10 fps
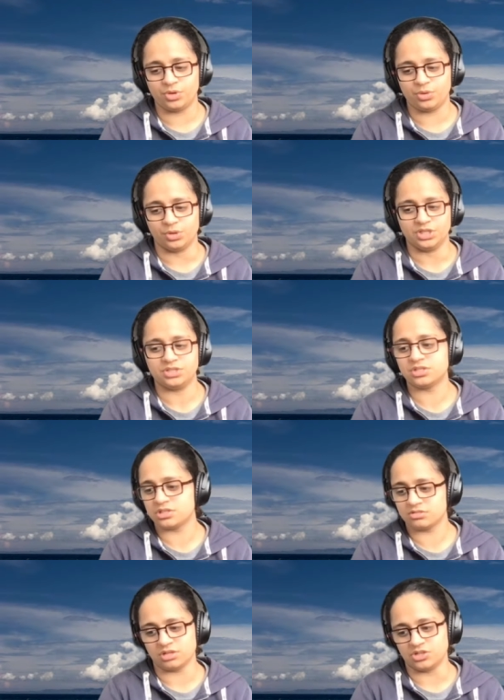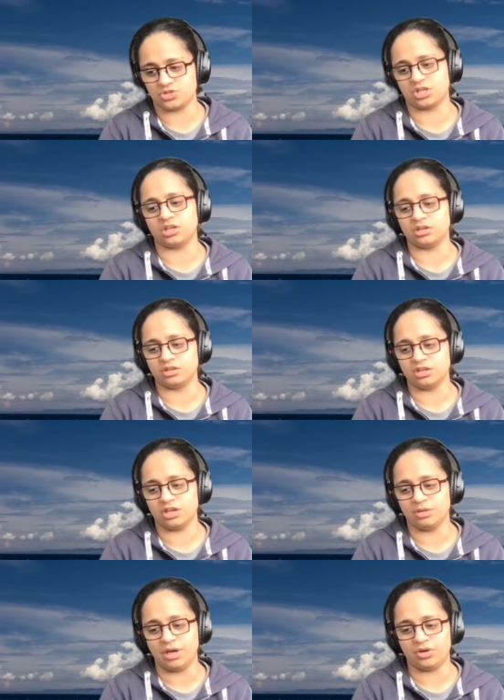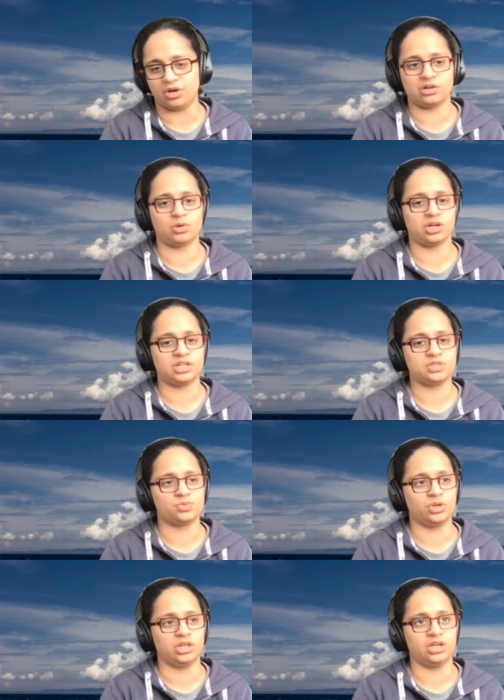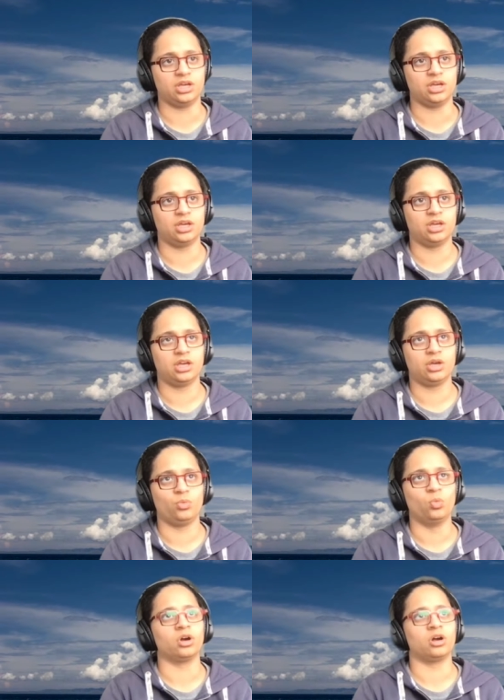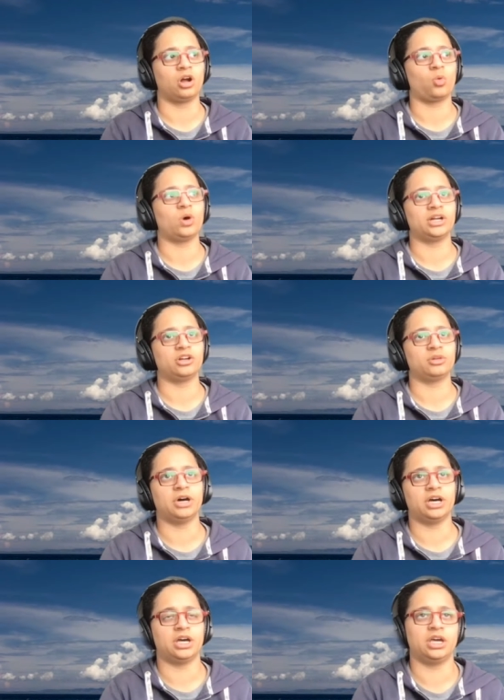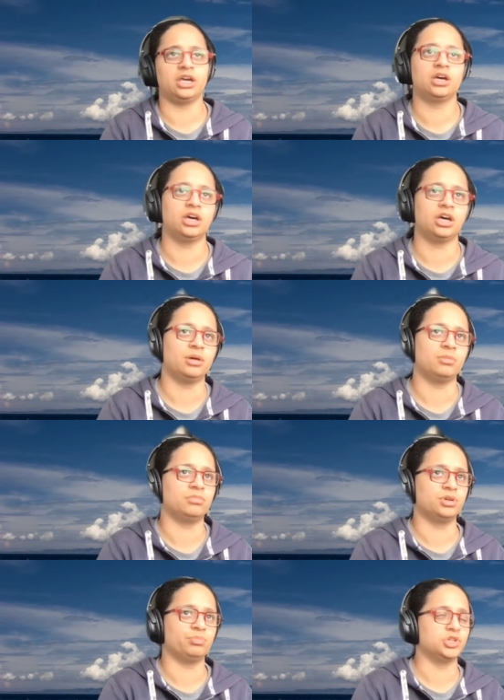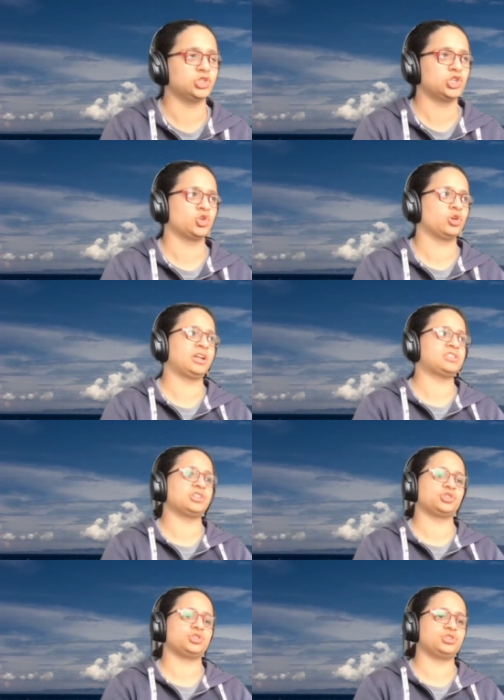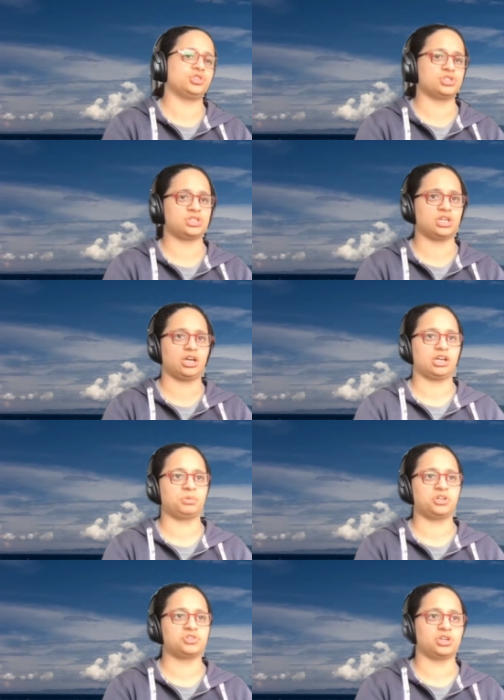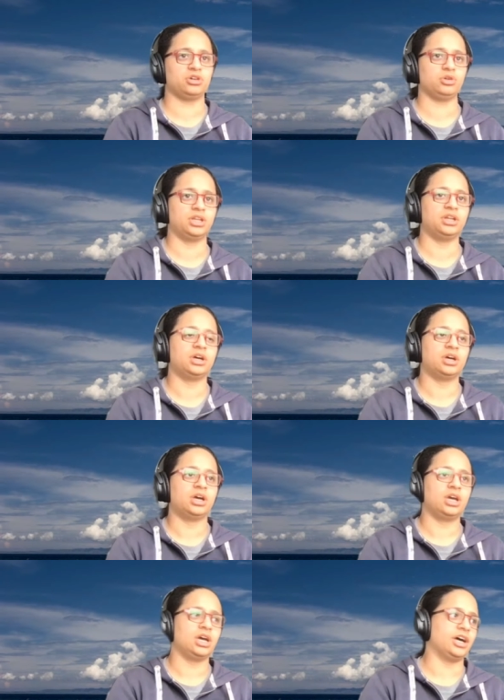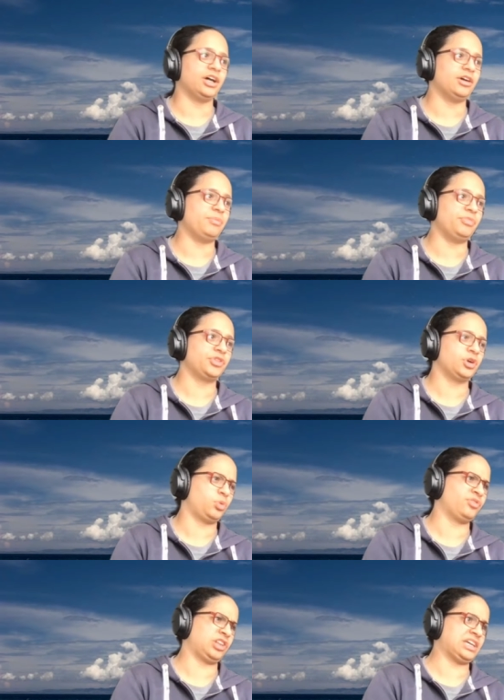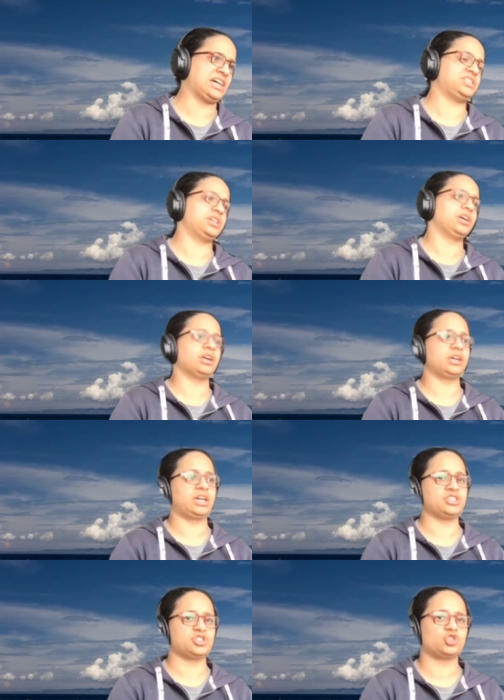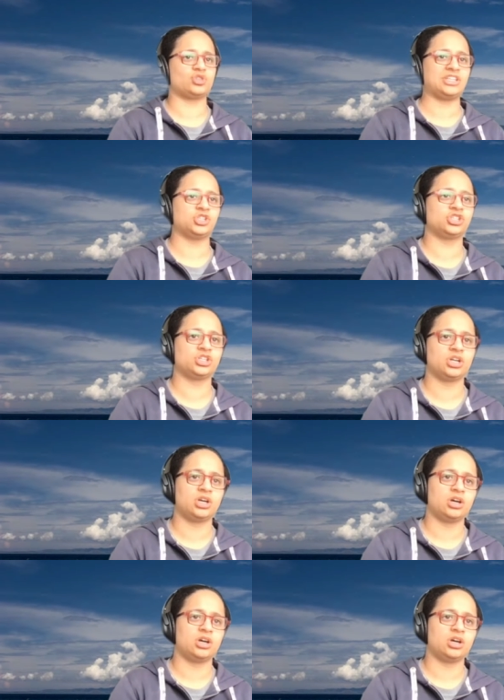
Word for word: what's interesting about our org is we were acquired by um, a much larger organization just uh, a couple years ago, and um, you know we really had to kind of stretch